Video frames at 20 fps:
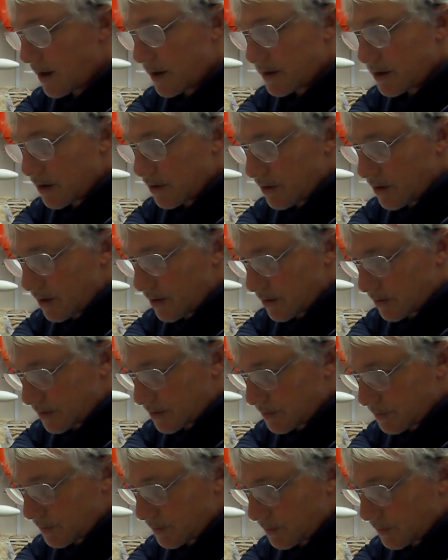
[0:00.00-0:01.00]
unit I was
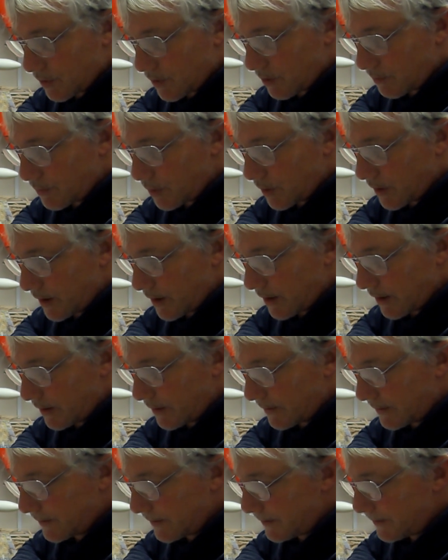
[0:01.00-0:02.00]
going to put in it,
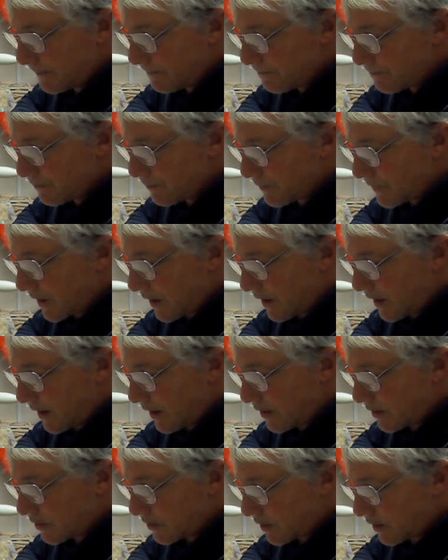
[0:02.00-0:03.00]

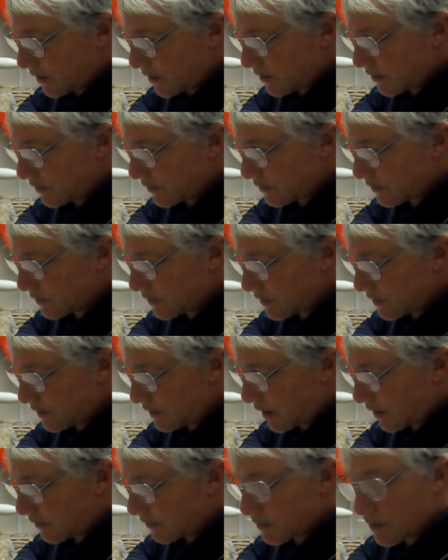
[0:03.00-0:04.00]
and yep,
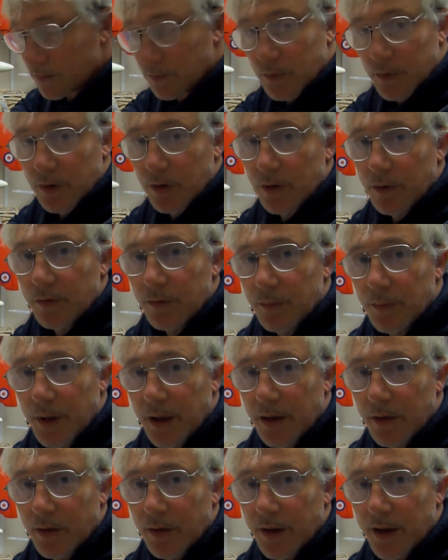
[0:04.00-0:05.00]
and we'll go from there
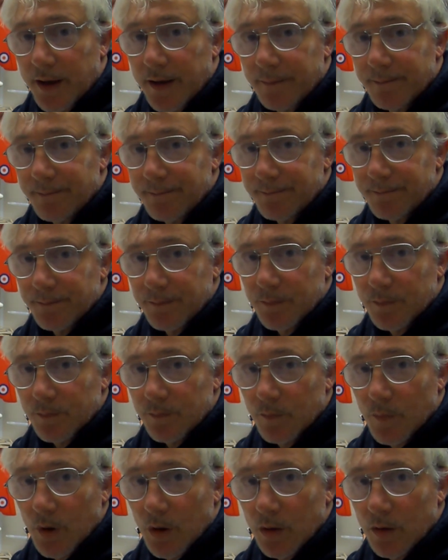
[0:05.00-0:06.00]
on that.
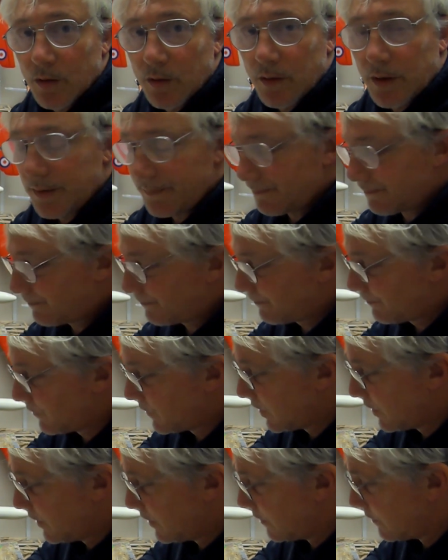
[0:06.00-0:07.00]
Alright,
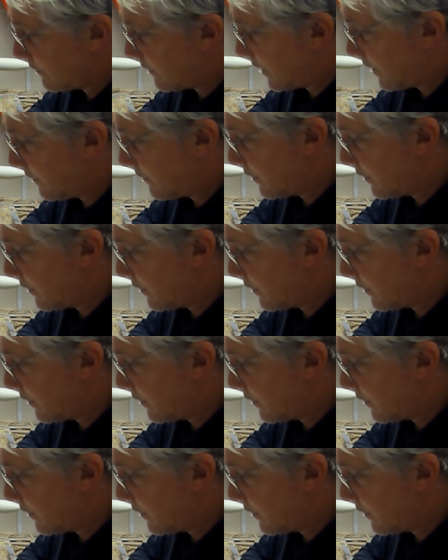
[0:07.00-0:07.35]
thank you for